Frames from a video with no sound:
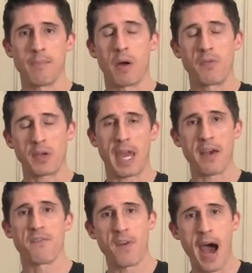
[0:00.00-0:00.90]
But if you
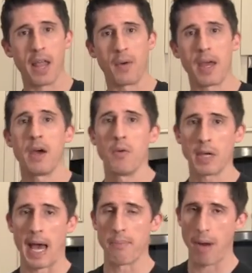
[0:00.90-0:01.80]
can't follow it,
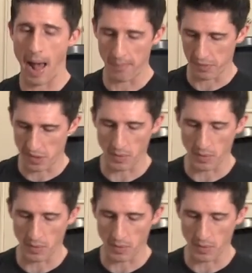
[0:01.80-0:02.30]
we got problems.